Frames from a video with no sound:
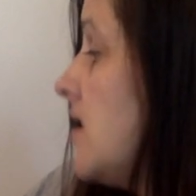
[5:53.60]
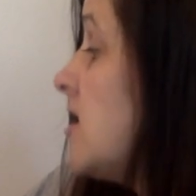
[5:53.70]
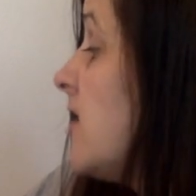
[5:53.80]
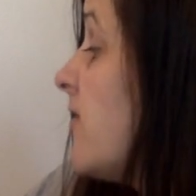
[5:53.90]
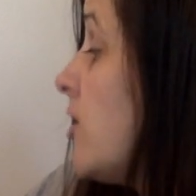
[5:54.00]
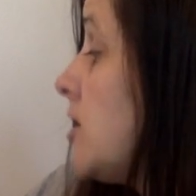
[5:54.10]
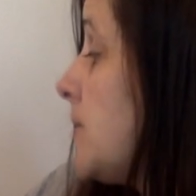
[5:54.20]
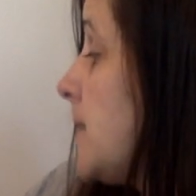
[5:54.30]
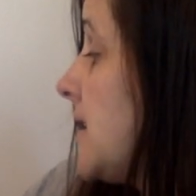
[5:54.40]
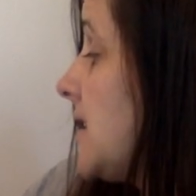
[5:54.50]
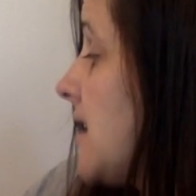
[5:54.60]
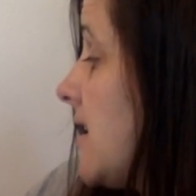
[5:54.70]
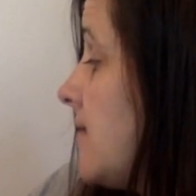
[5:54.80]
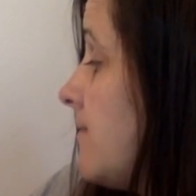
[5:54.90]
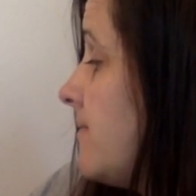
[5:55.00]
The first pig
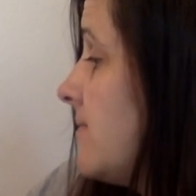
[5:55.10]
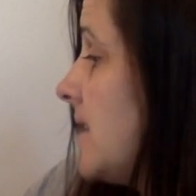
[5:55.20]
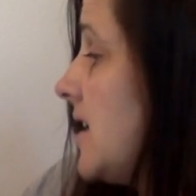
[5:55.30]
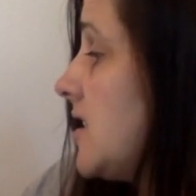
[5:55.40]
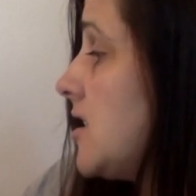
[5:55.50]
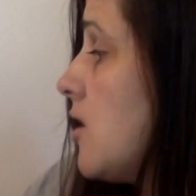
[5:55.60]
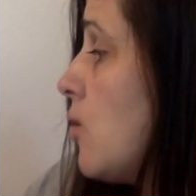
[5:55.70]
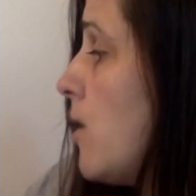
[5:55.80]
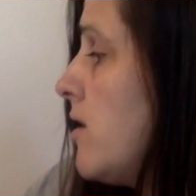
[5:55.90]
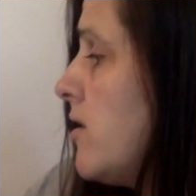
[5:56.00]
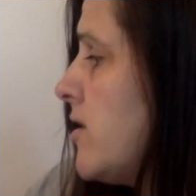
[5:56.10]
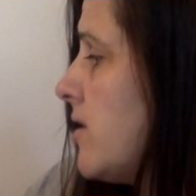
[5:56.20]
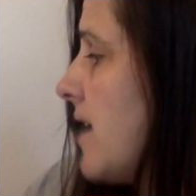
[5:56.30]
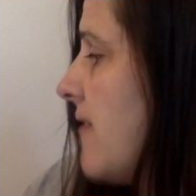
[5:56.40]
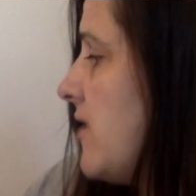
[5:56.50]
said, "It's no wonder you
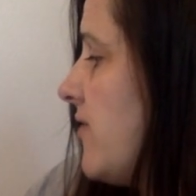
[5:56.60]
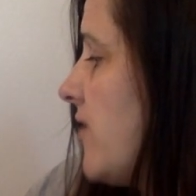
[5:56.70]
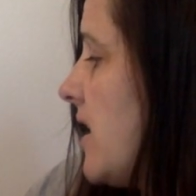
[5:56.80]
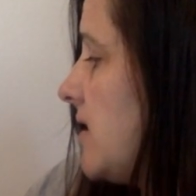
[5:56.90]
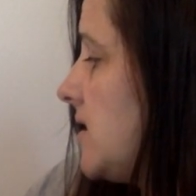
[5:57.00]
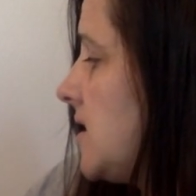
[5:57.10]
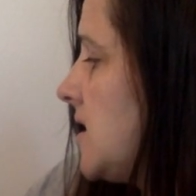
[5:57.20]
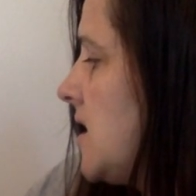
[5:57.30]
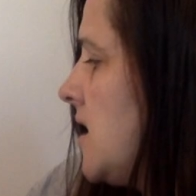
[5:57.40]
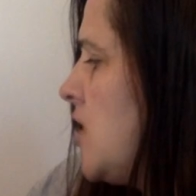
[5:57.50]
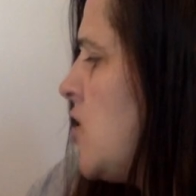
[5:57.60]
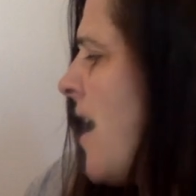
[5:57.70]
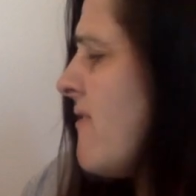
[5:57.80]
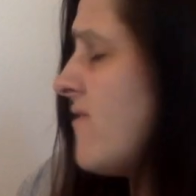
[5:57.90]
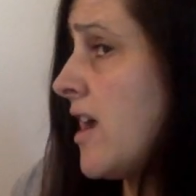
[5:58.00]
don't have any friends. You
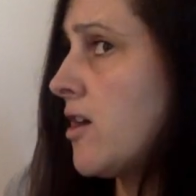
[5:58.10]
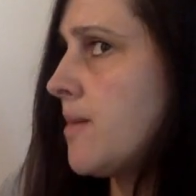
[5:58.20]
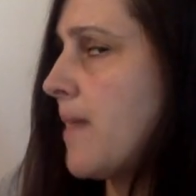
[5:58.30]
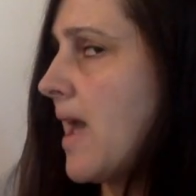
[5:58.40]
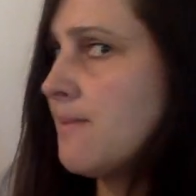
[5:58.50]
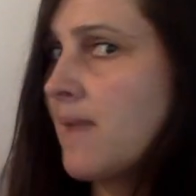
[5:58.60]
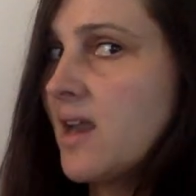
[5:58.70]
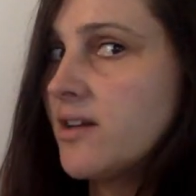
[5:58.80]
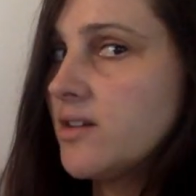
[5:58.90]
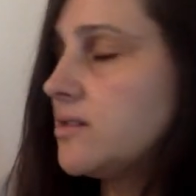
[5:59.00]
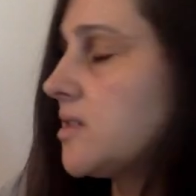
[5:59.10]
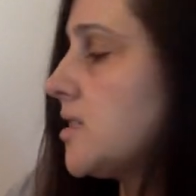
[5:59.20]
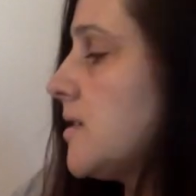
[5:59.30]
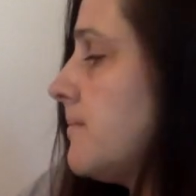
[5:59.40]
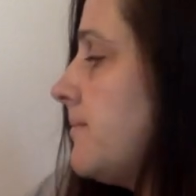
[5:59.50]
have very bad manners."